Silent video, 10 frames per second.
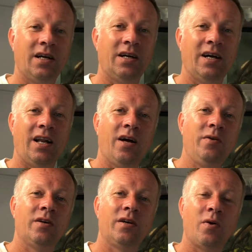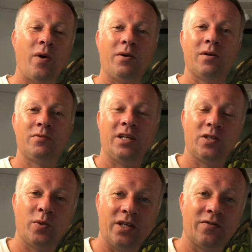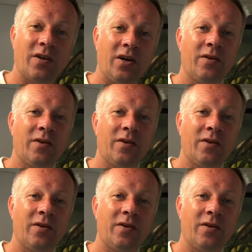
Hello, welcome to this week's vlog.